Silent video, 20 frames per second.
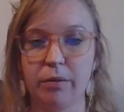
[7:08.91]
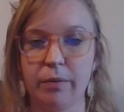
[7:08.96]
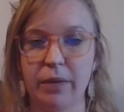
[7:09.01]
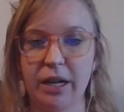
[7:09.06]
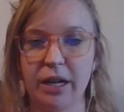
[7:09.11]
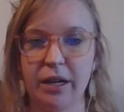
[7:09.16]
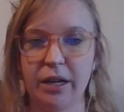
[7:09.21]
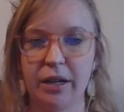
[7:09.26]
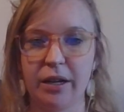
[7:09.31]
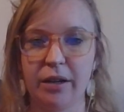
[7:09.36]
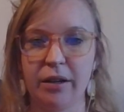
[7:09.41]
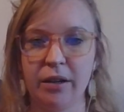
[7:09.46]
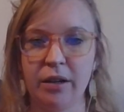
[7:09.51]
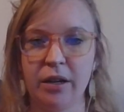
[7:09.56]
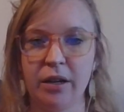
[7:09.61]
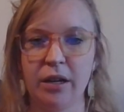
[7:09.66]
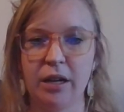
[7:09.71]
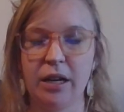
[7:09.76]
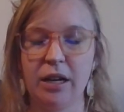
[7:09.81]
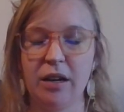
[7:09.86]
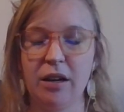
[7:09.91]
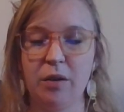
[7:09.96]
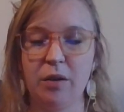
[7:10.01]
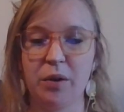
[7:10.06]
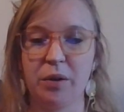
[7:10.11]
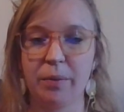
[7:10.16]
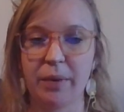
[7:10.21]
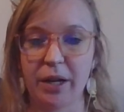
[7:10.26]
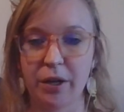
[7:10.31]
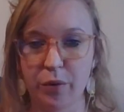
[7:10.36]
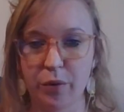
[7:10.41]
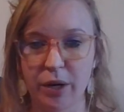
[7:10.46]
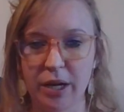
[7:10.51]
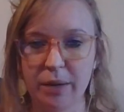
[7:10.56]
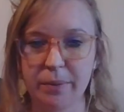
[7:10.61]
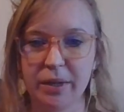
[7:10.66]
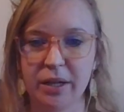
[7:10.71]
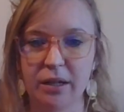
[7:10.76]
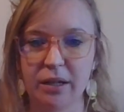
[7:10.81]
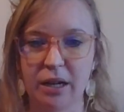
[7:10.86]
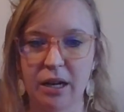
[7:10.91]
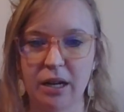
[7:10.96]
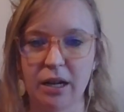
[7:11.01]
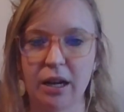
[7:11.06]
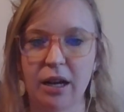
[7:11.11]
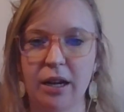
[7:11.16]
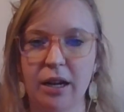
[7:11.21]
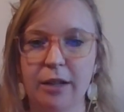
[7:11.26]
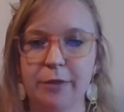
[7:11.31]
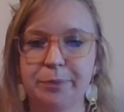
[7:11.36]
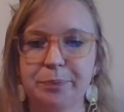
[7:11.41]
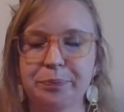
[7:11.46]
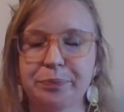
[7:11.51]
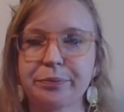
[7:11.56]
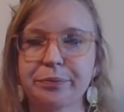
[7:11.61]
my uh, with my grandma Gaga,